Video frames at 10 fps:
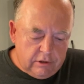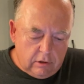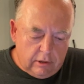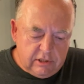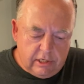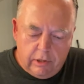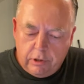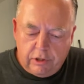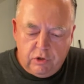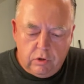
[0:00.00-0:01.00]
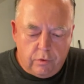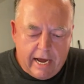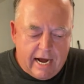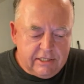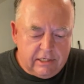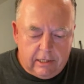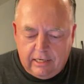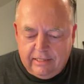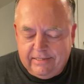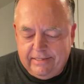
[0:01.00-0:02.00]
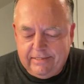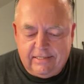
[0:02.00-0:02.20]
so let's say you want to do a reaction and it needs